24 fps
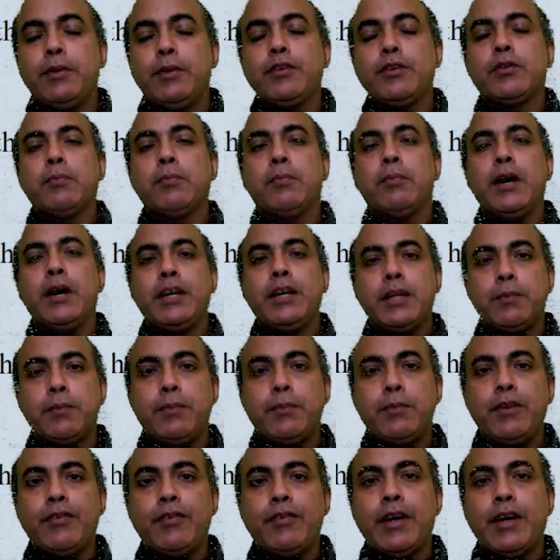multiple
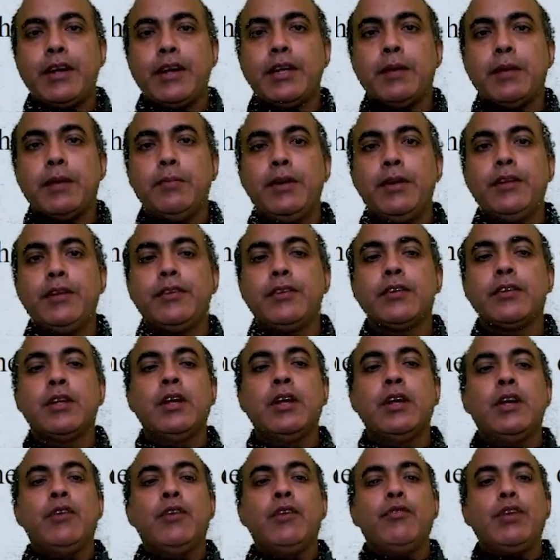variables,
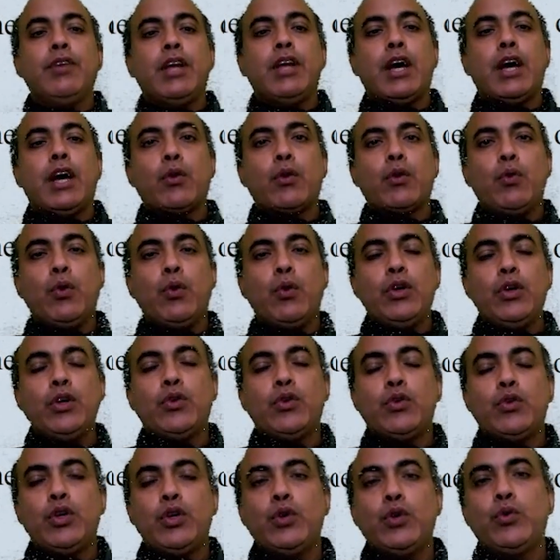we are going to
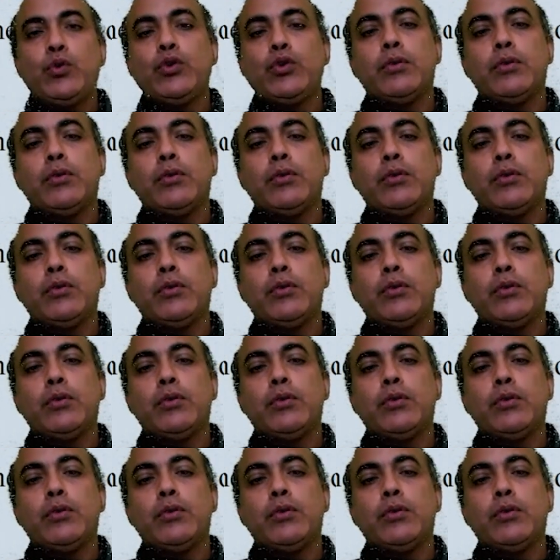use